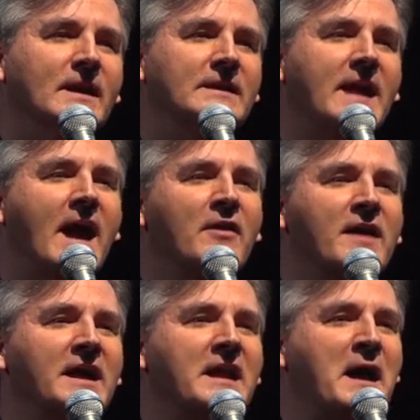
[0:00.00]
And now
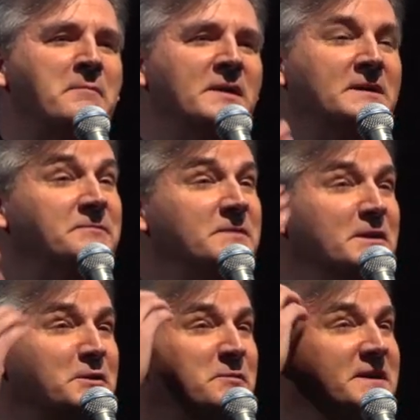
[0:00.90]
that I'm a
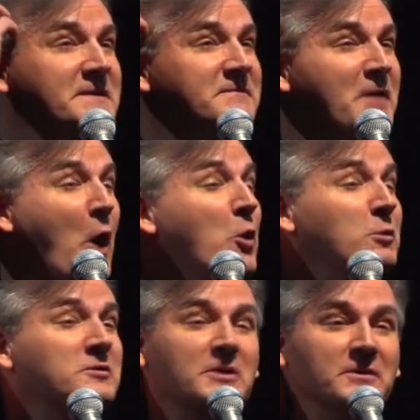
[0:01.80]
little bit
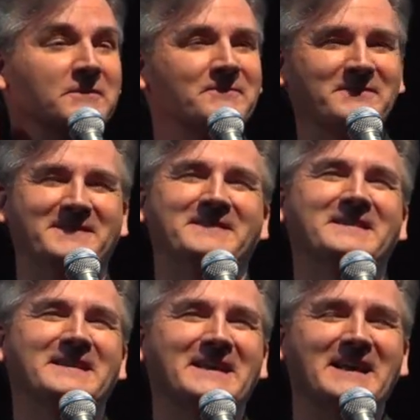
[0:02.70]
older
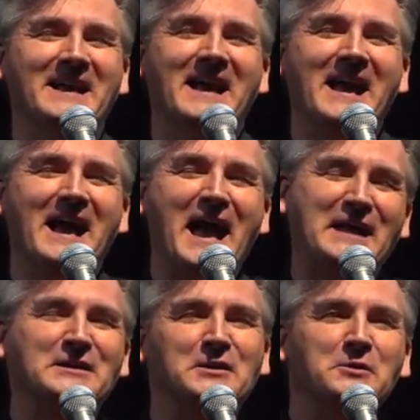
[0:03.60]

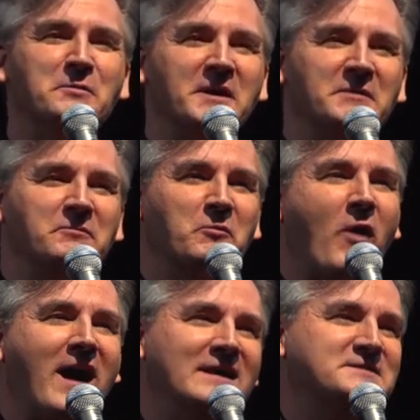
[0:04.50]
and a little bit
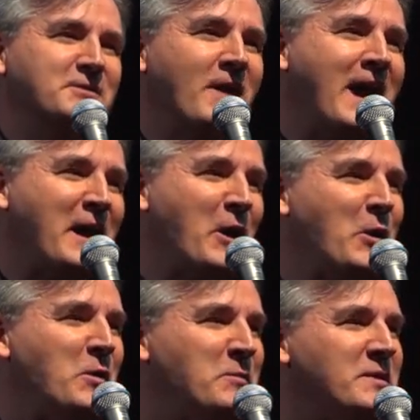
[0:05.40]
wiser, I
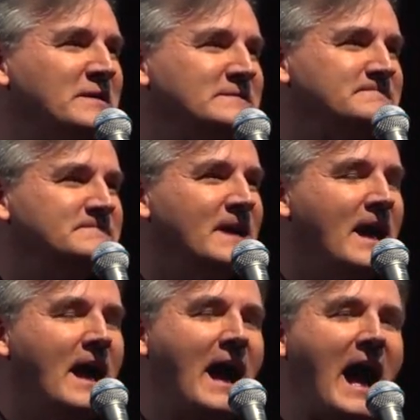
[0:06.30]
hope,
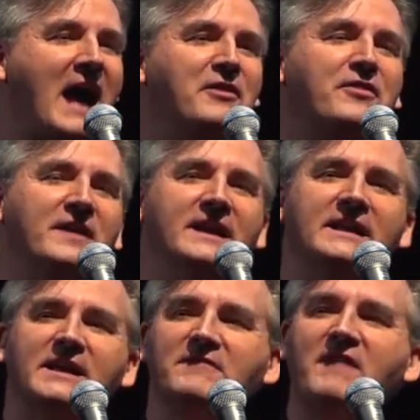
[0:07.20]
I
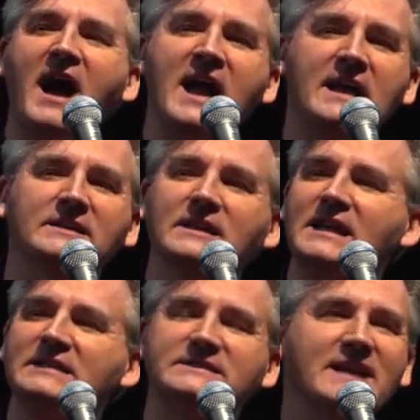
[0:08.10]
think if I had
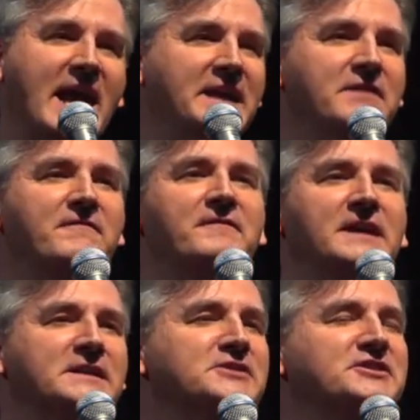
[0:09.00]
let Daddy
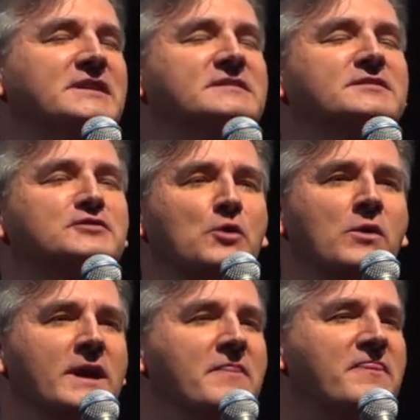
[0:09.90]
finish his
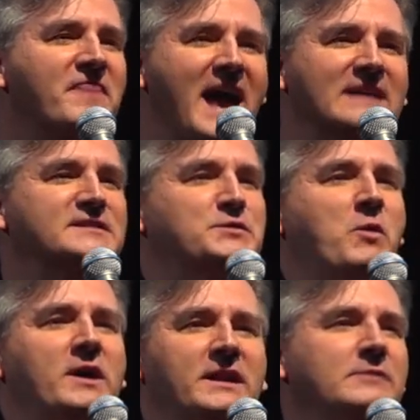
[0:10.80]
story, that's
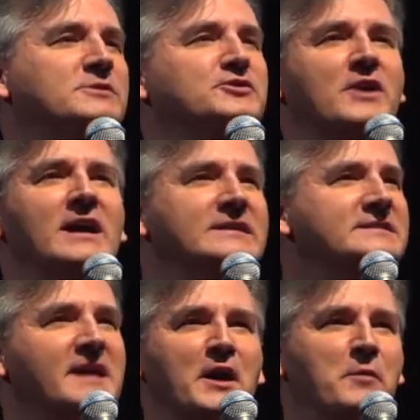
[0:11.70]
what he was trying to
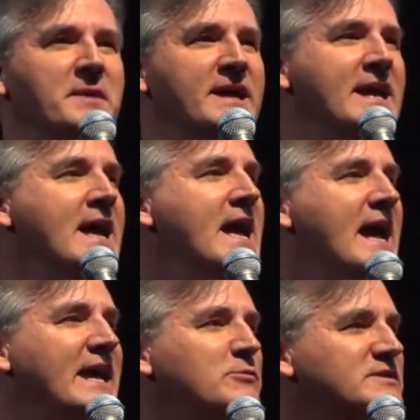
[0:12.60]
tell me
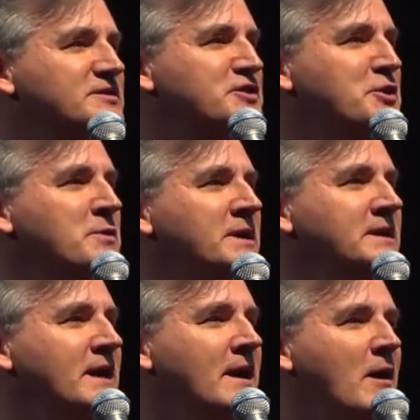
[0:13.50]
he was
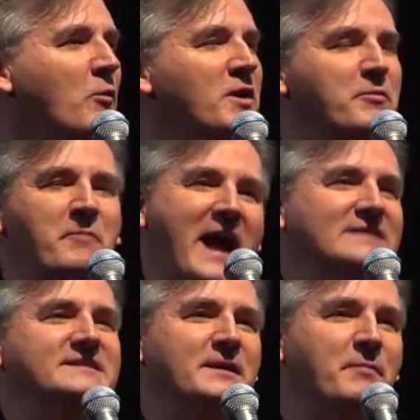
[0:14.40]
doing with
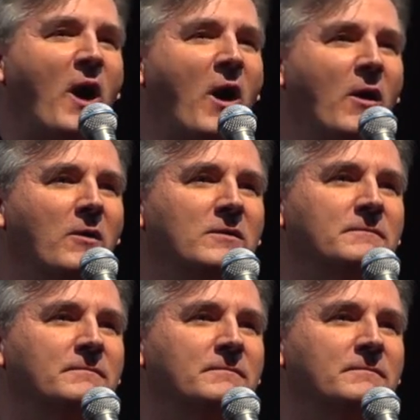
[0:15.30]
basketball.